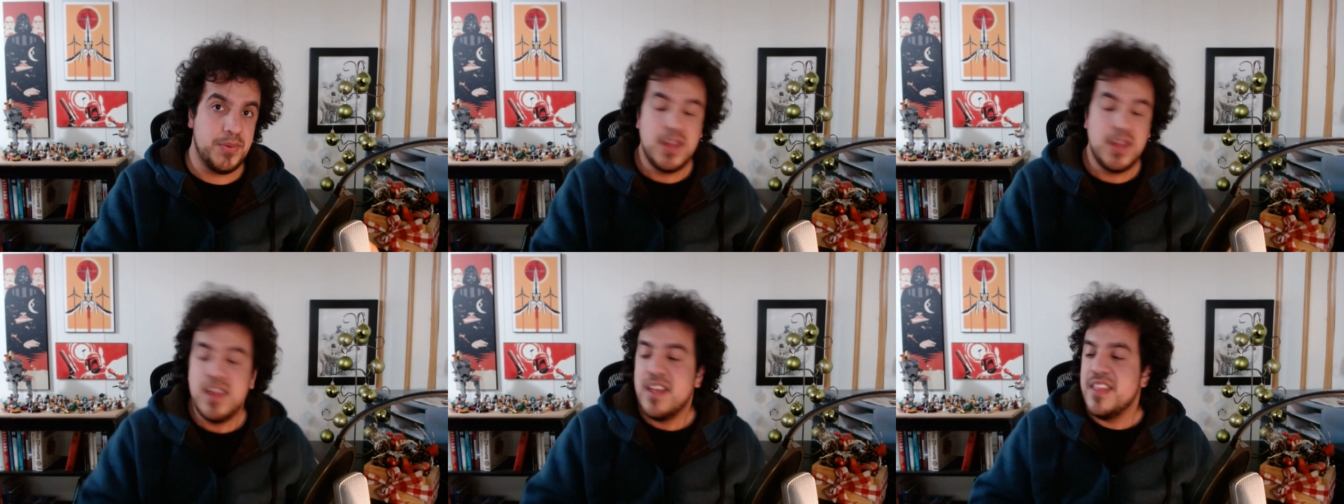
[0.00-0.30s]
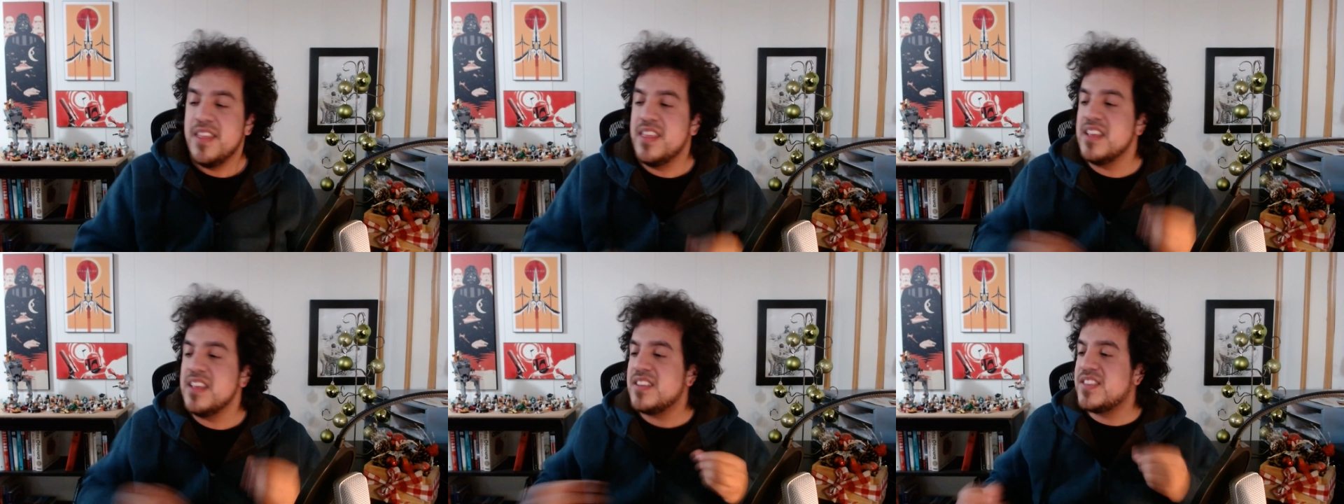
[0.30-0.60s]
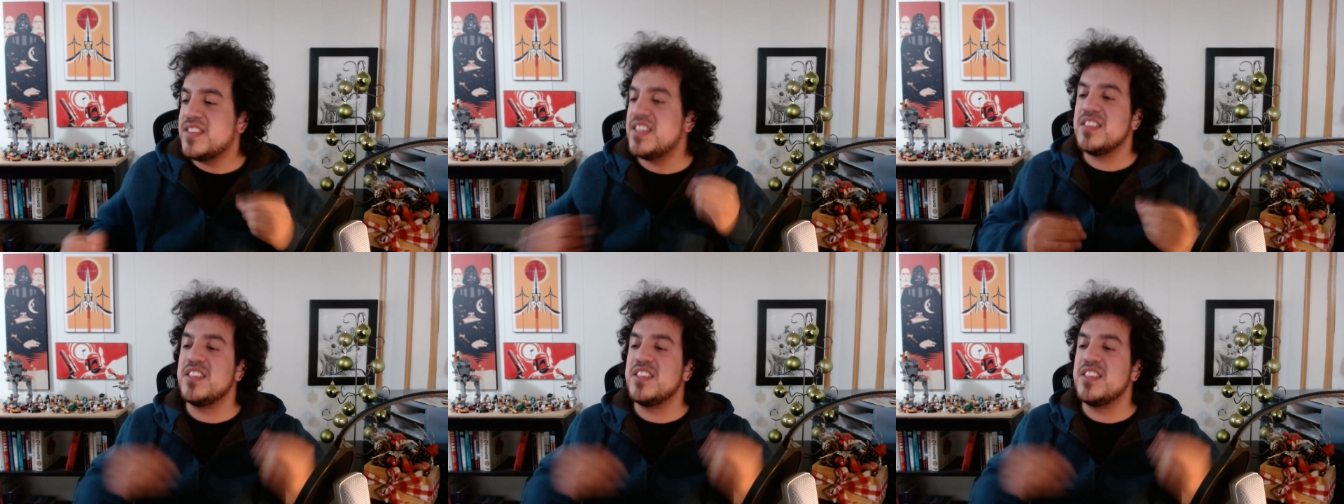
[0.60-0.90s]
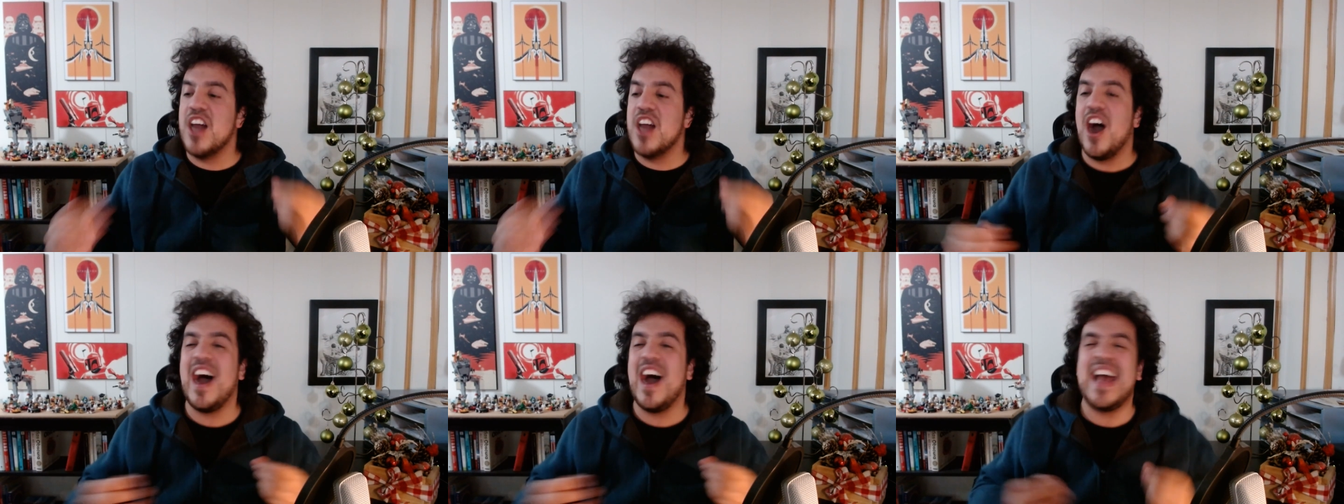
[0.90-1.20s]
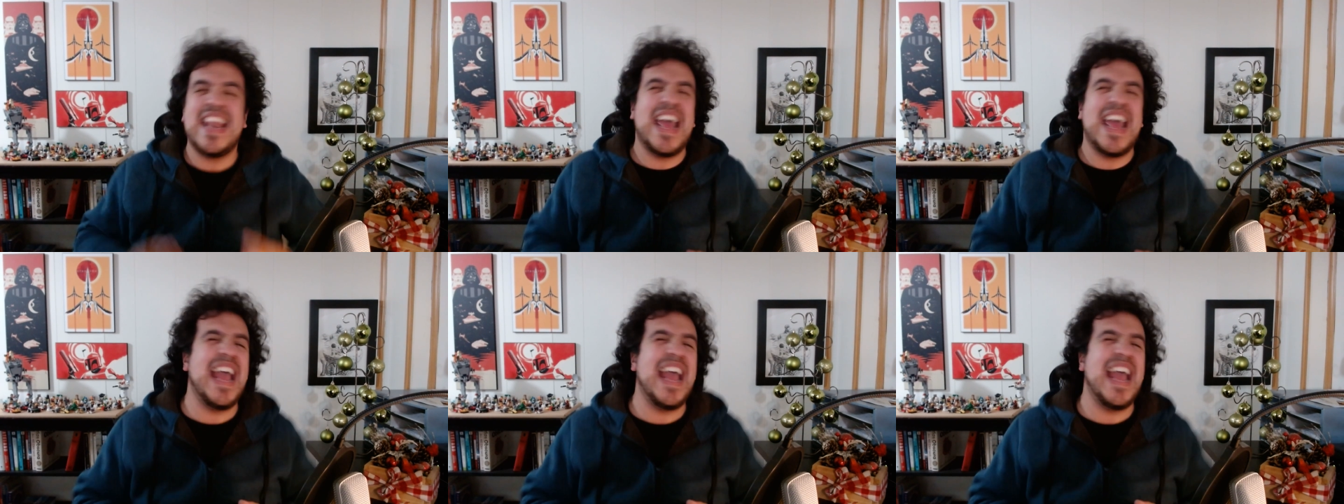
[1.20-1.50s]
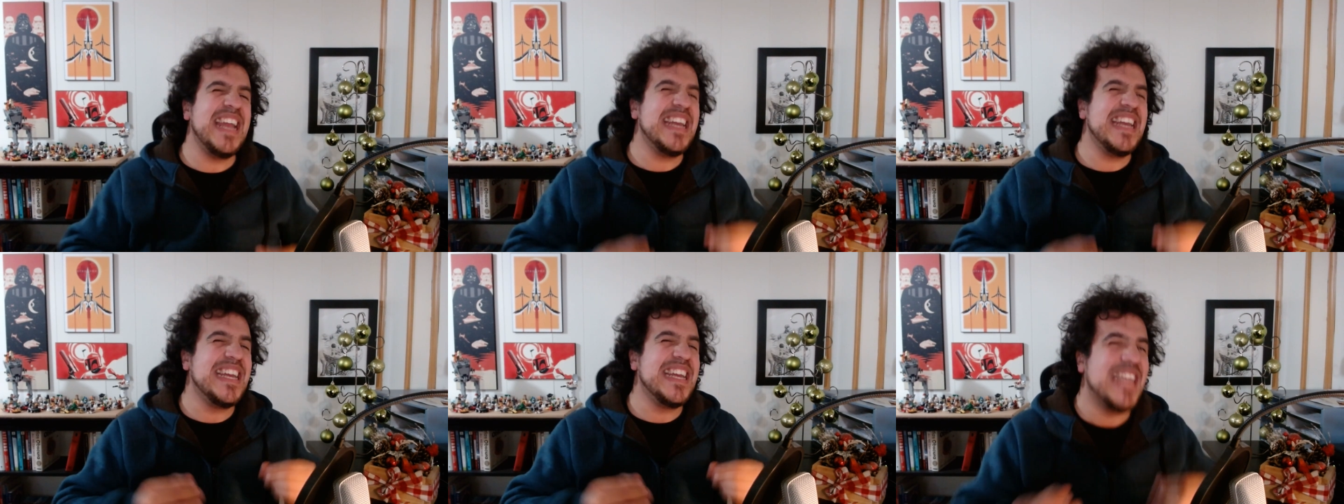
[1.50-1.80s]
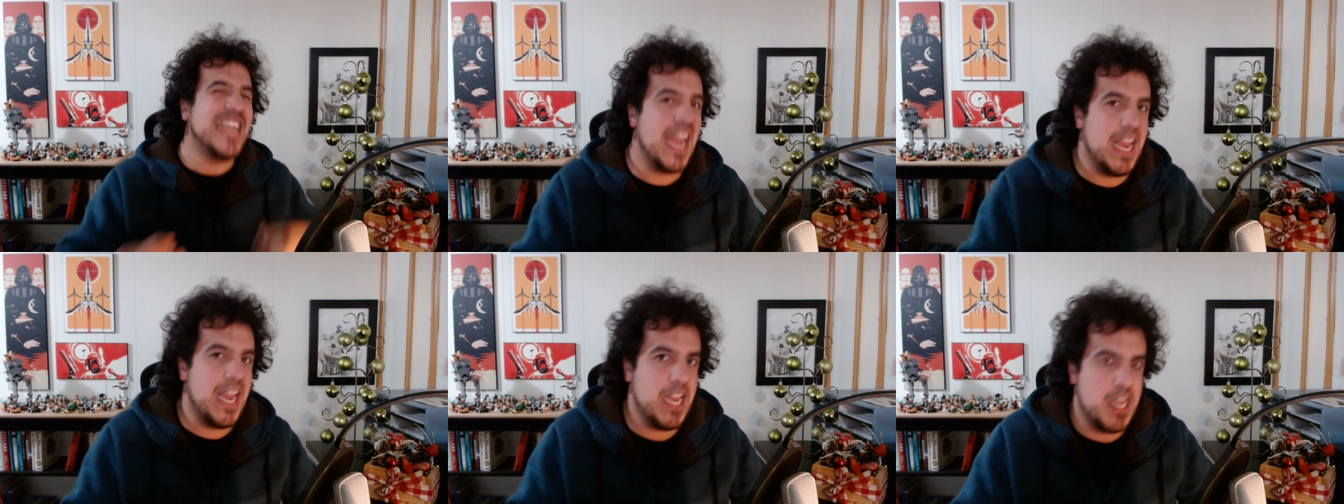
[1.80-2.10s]
This is not a
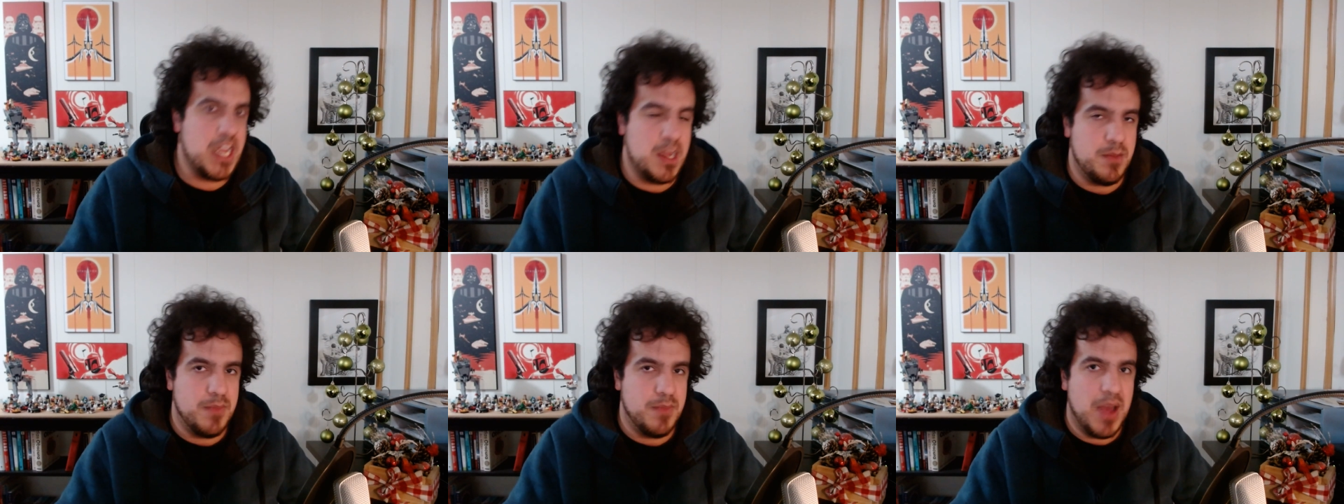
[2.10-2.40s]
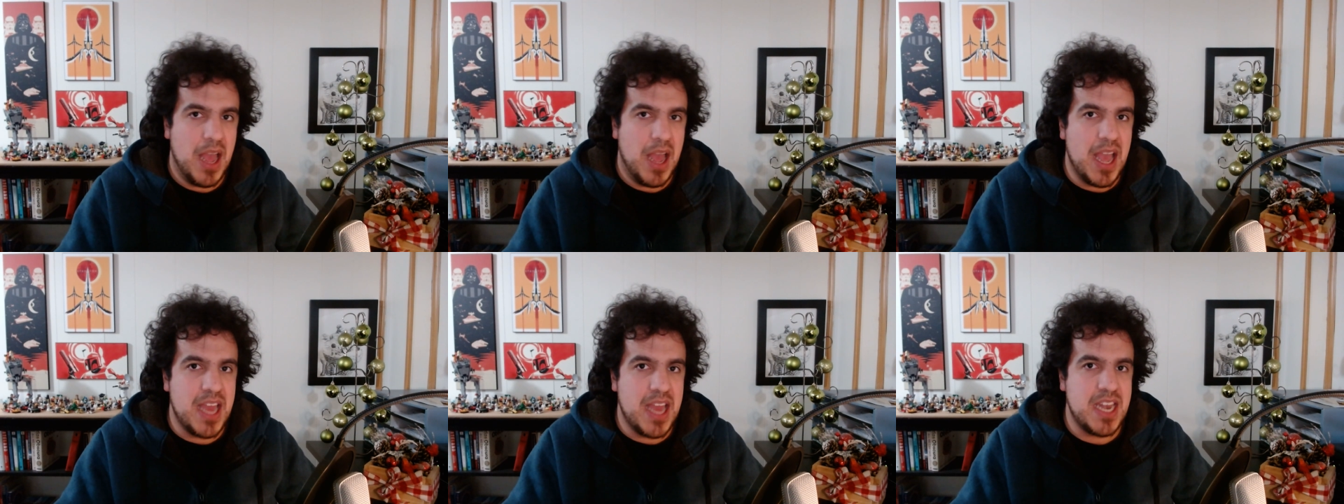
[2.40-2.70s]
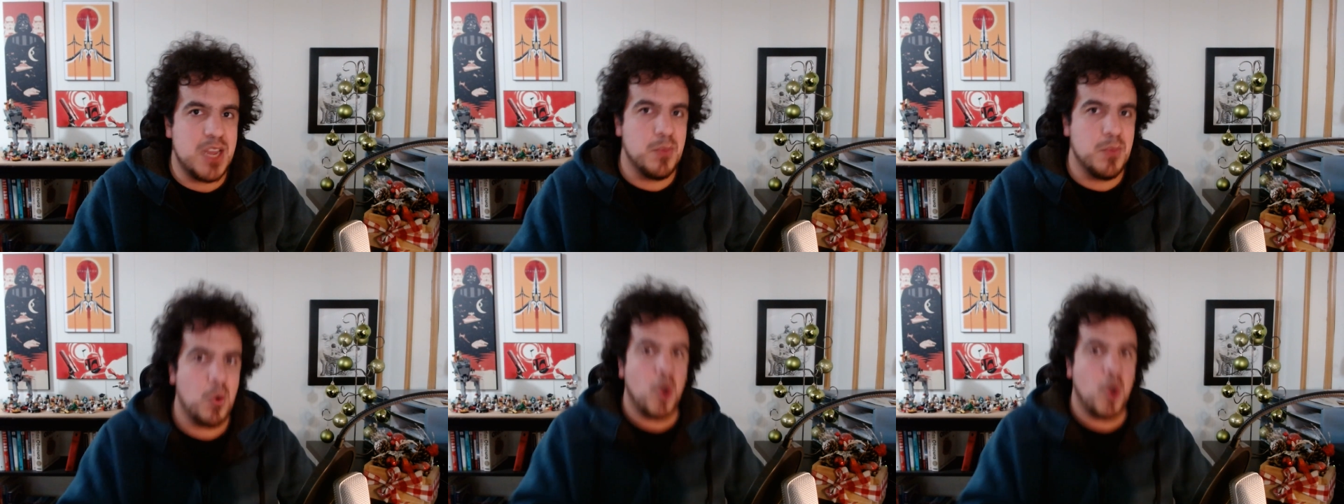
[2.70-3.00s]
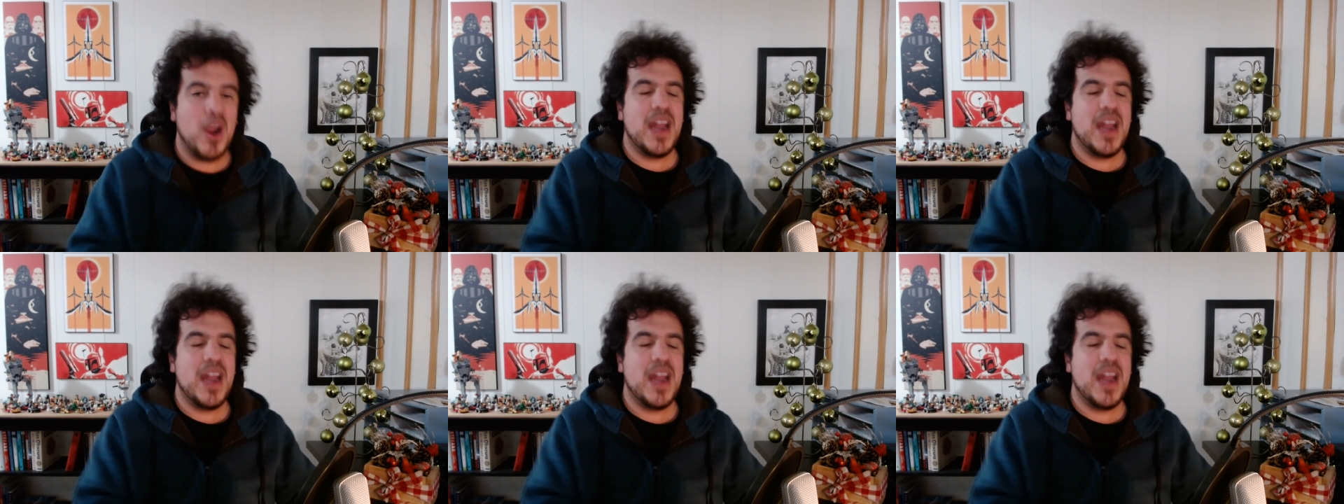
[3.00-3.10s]
game anymore.